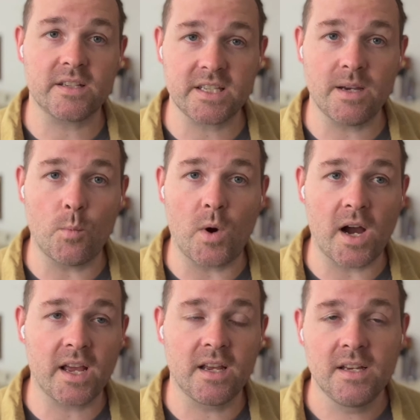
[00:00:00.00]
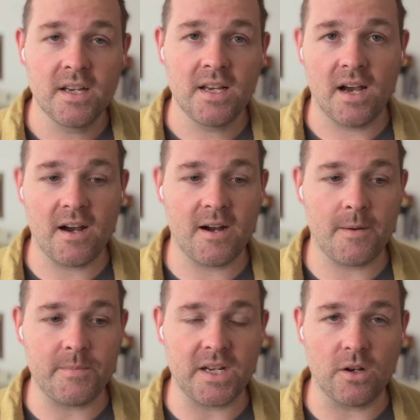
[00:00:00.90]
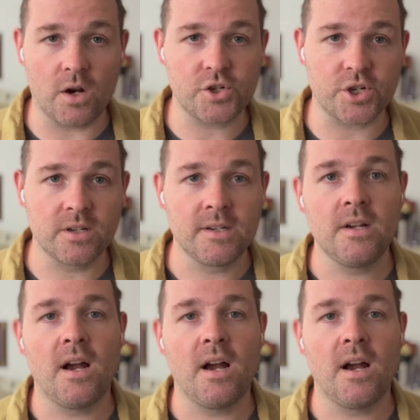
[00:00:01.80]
CMY enlarger